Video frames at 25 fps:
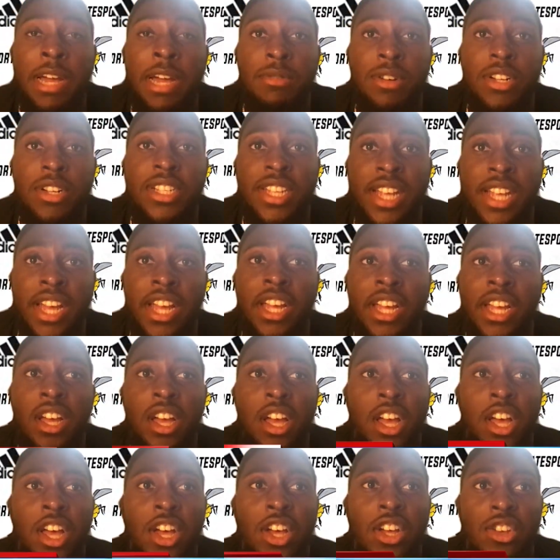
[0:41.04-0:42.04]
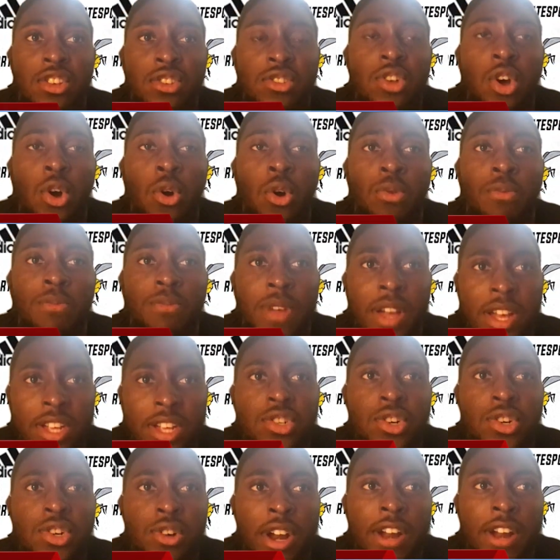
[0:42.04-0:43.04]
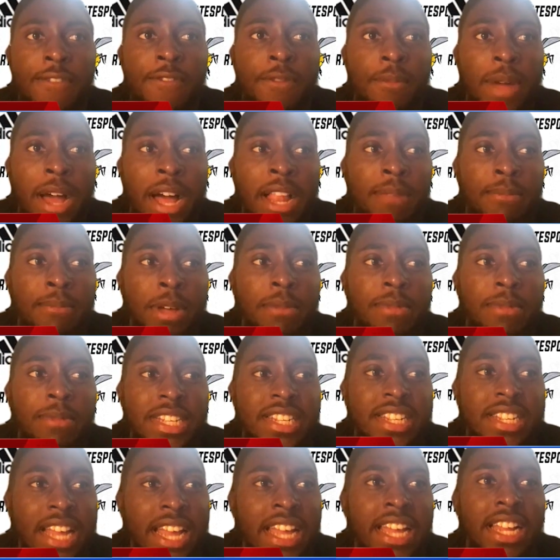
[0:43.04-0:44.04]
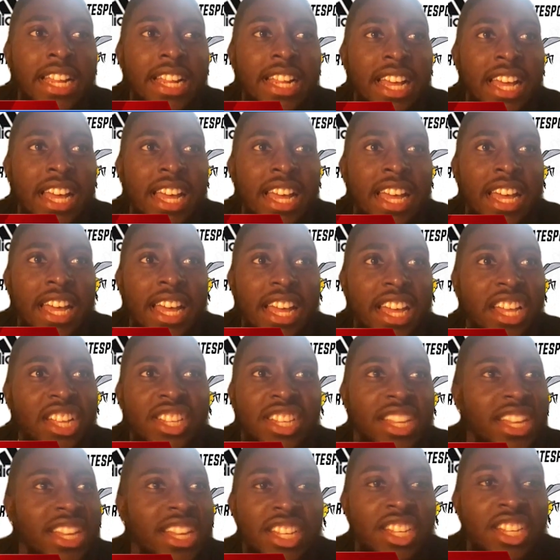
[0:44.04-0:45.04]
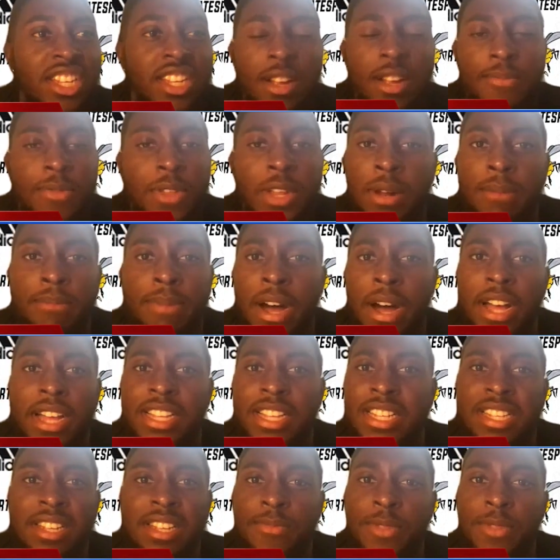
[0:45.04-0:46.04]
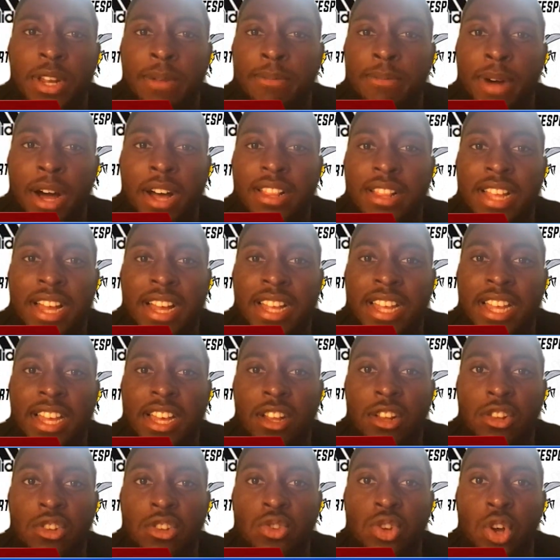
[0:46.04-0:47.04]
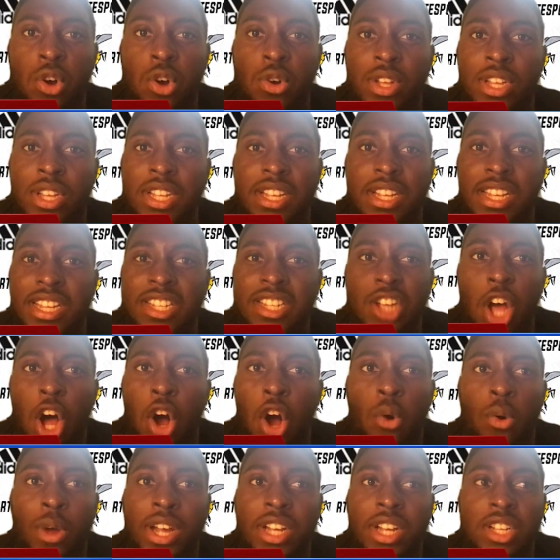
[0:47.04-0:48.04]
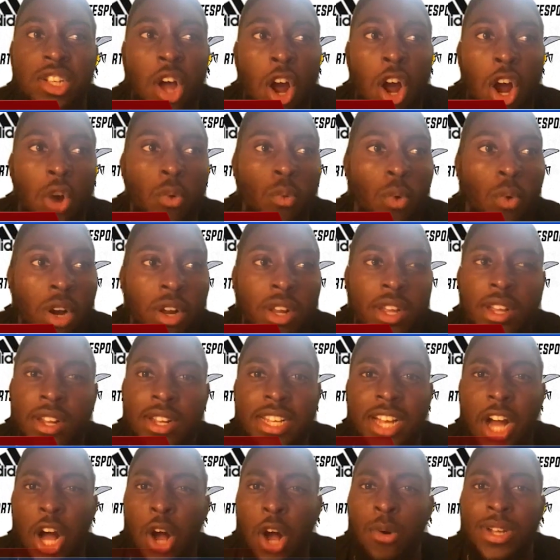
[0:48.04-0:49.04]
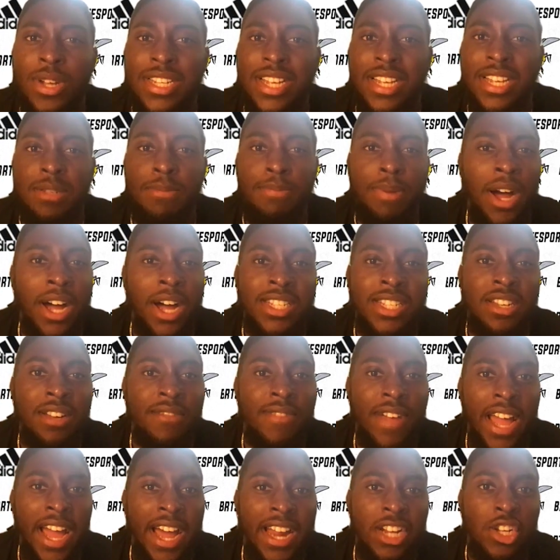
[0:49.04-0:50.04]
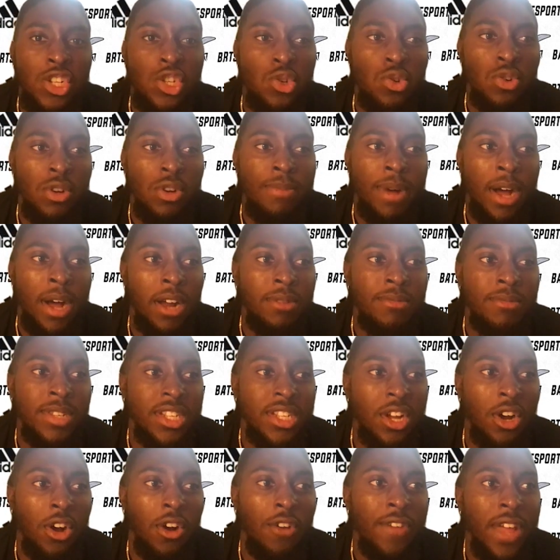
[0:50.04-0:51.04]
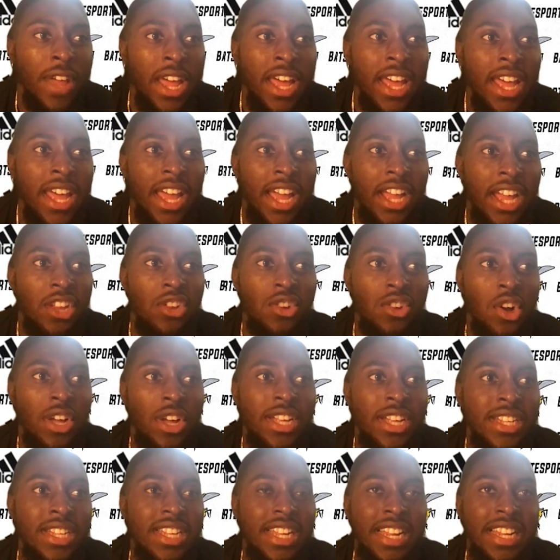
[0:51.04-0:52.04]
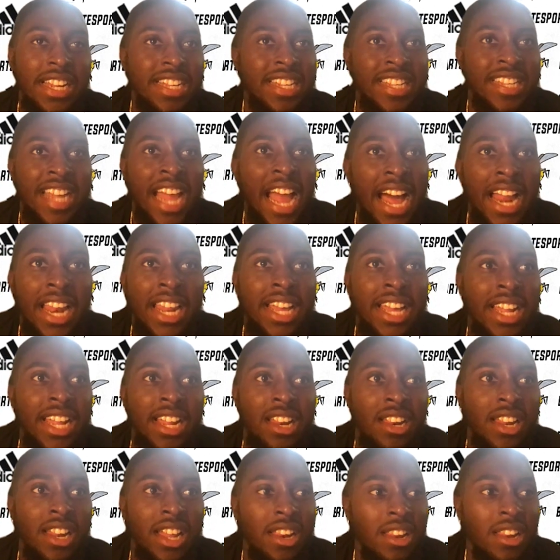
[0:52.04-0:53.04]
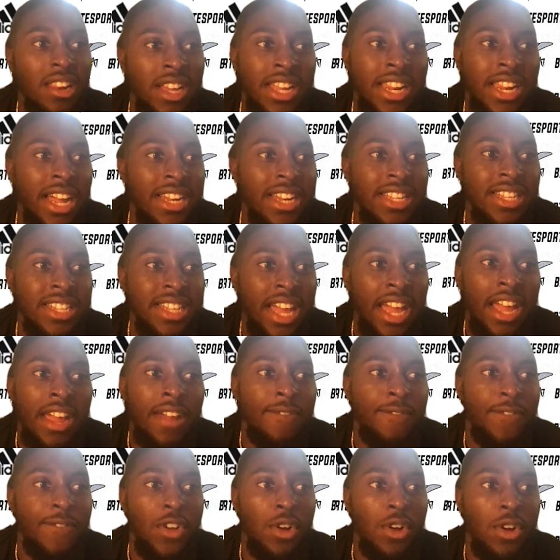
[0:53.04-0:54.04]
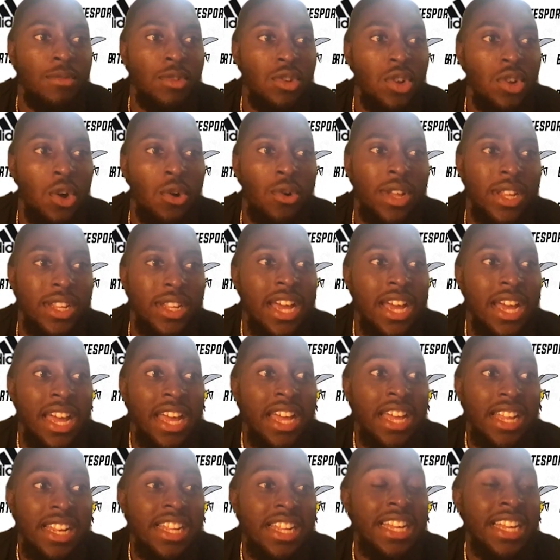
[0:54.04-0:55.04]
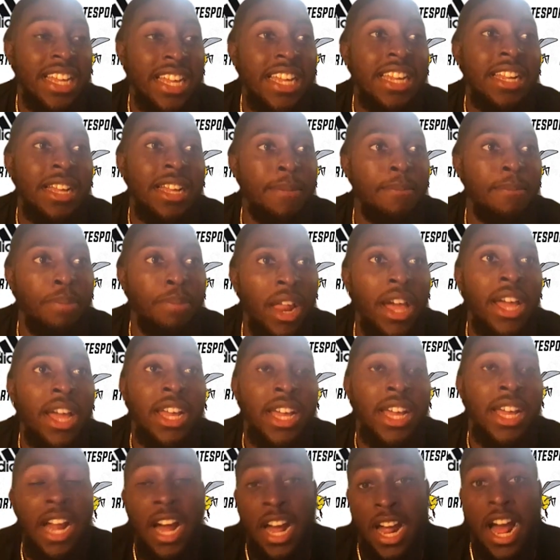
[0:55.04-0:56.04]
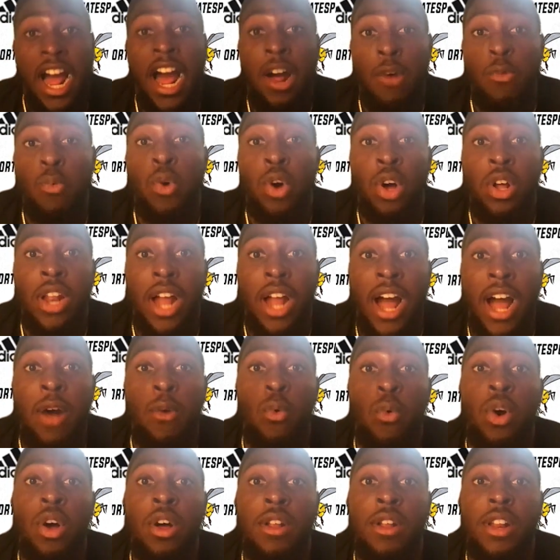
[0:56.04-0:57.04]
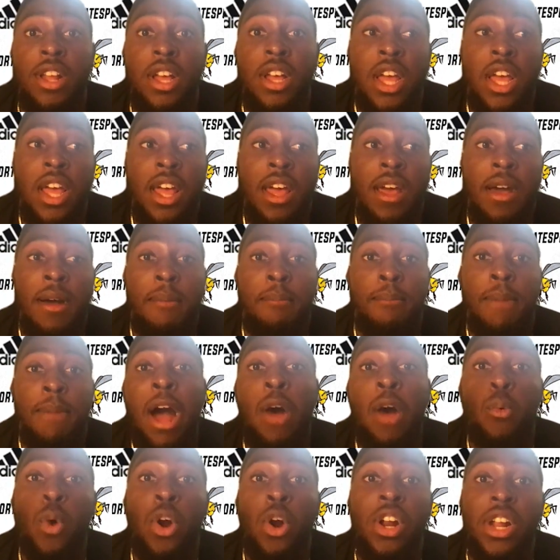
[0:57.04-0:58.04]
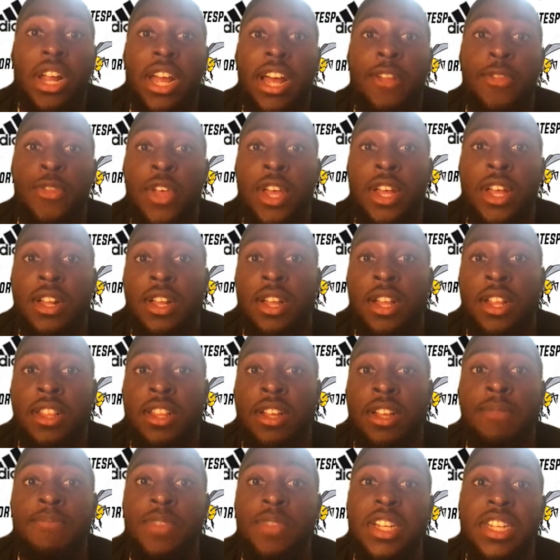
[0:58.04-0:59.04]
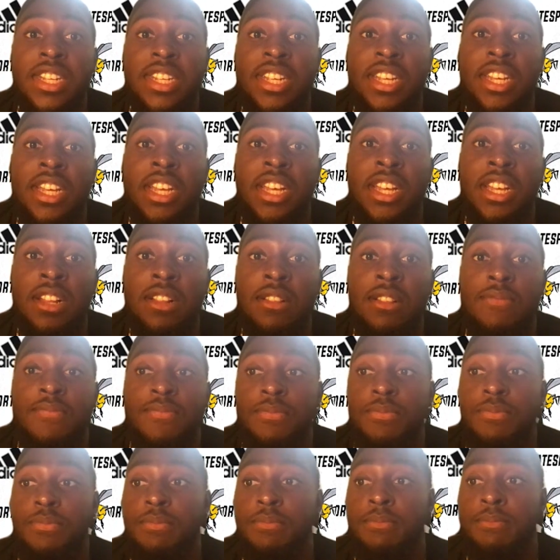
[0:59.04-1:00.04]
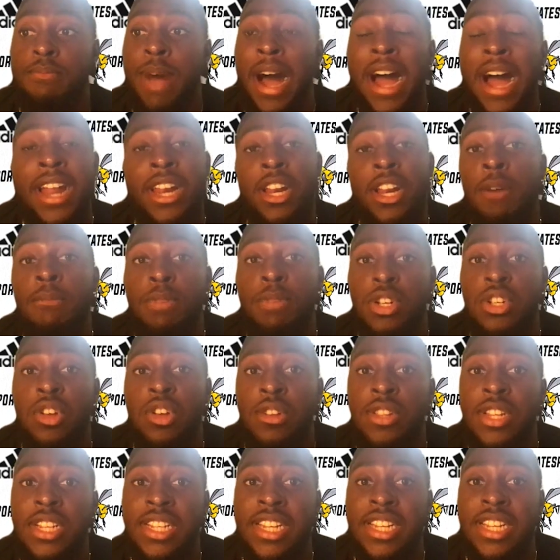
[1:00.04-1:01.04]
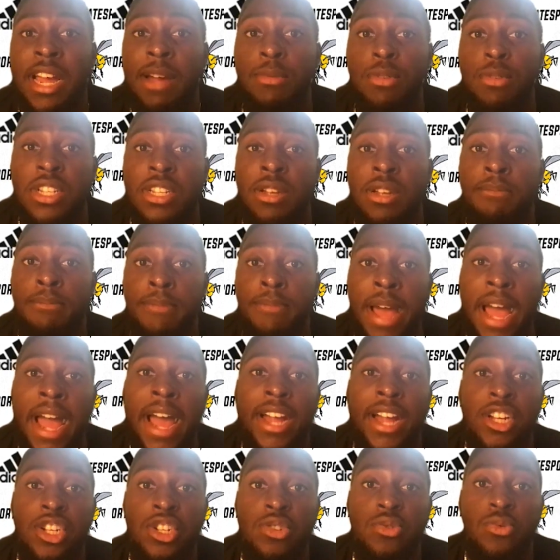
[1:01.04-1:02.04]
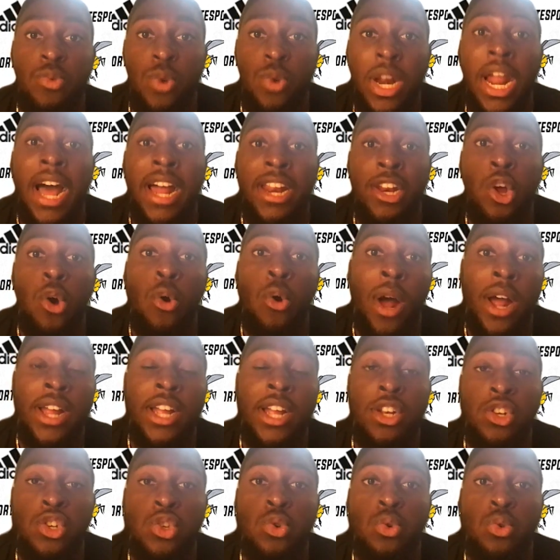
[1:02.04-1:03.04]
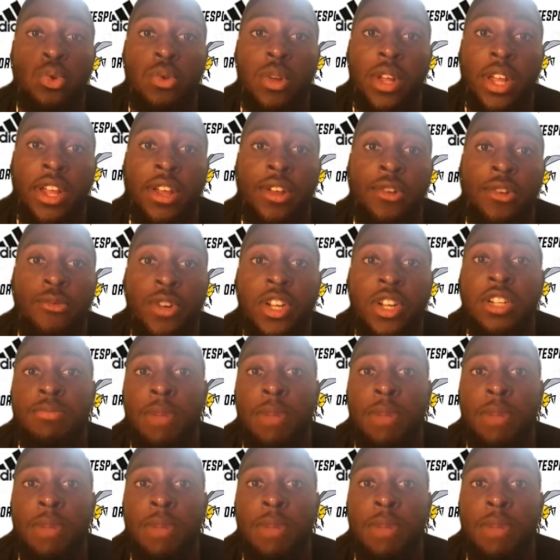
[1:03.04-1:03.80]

to say, you know, Ezra Gray from Alabama State is something about that kid. You know, he's always hardworking. He always has a positive attitude about himself. And, you know, his talent and looking at his game film, you know, the kid can play. And I want my work ethic and them to see my numbers on the table to match what I know I can do and reach my